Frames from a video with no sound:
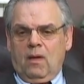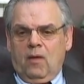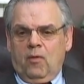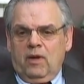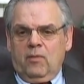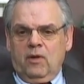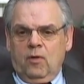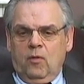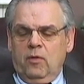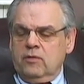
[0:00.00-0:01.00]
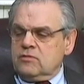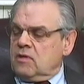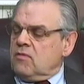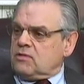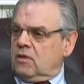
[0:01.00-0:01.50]
would anybody know where your
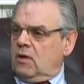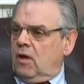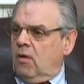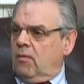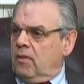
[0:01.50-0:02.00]
stuff's going to go?